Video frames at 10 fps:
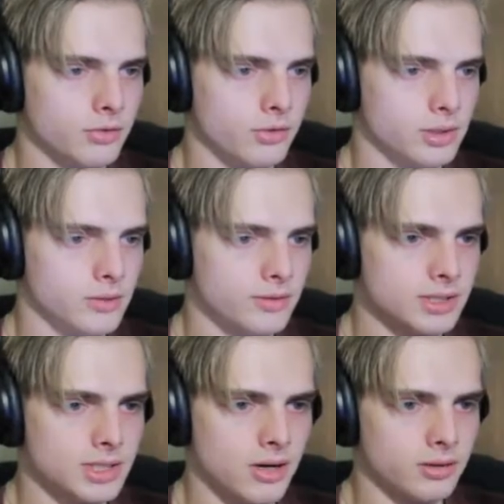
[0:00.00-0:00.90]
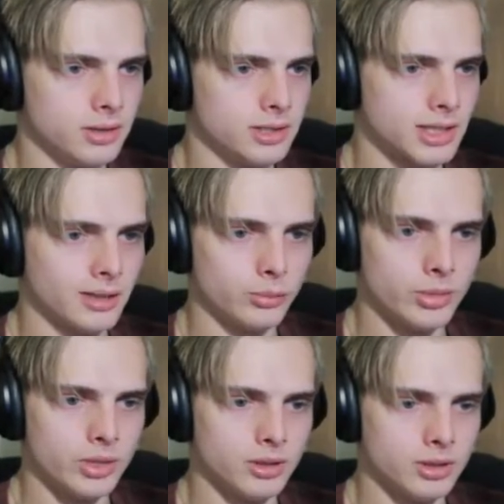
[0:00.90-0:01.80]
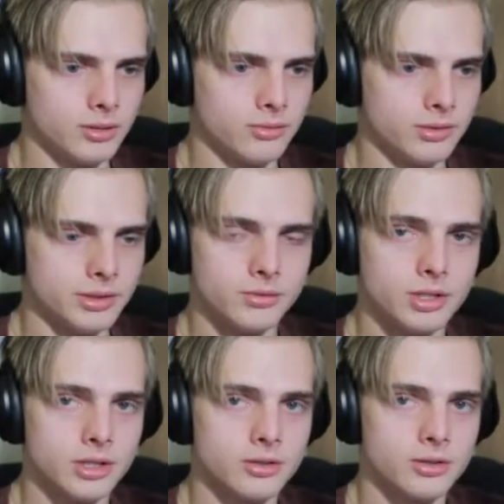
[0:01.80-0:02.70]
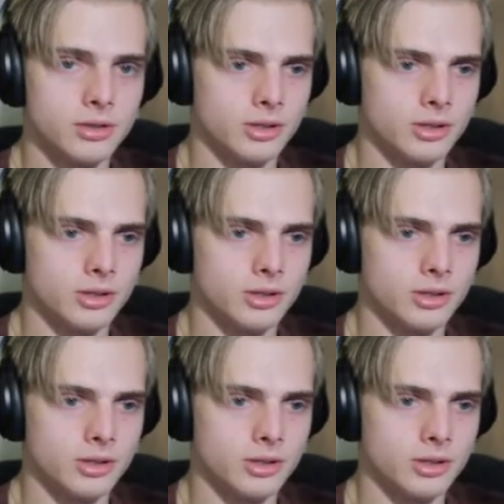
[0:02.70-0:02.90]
before I leave this tower, last compliment I'll give for this video.